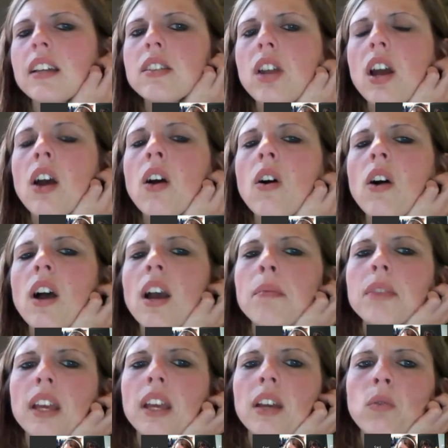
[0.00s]
So now
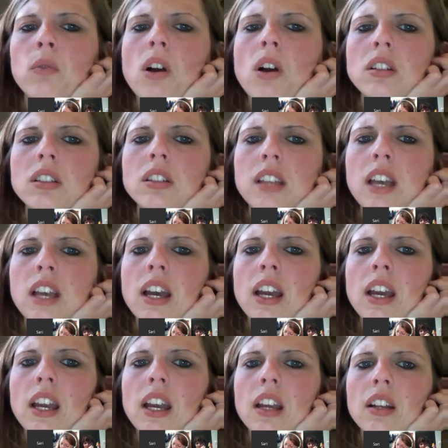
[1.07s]
I'm like wrong
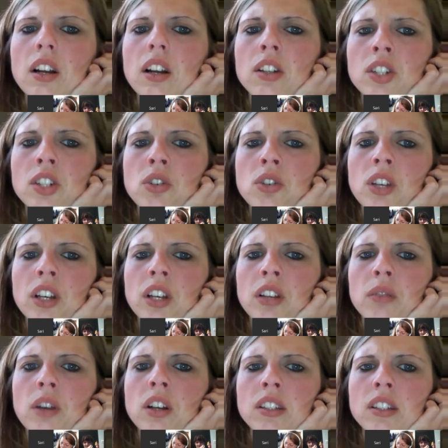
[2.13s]
site. Did you click on
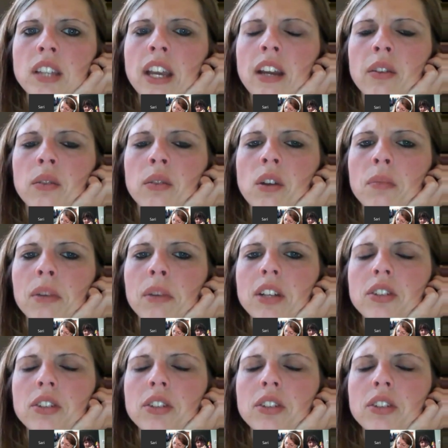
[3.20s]
the wrong site or the wrong patient?